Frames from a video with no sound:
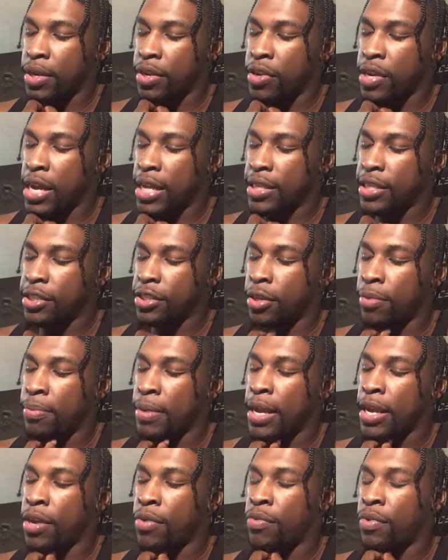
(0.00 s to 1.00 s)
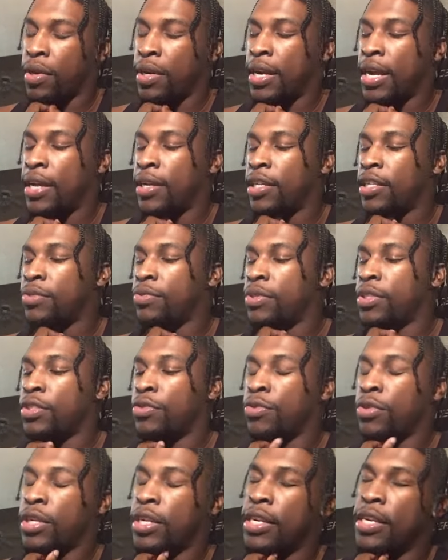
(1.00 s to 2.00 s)
You got this Omega one. Now this one is
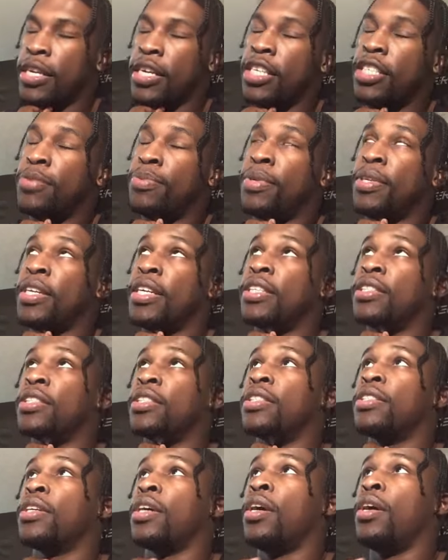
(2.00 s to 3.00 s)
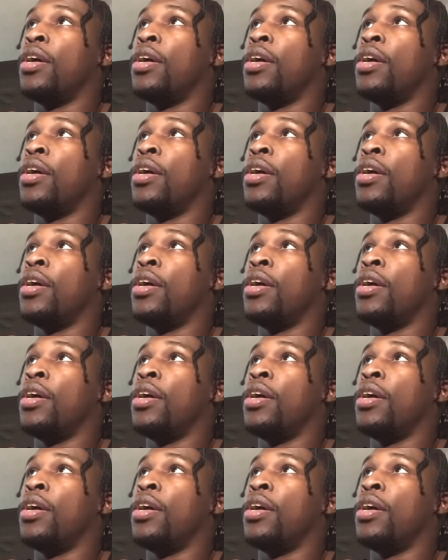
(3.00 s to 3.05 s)
really niche because it's,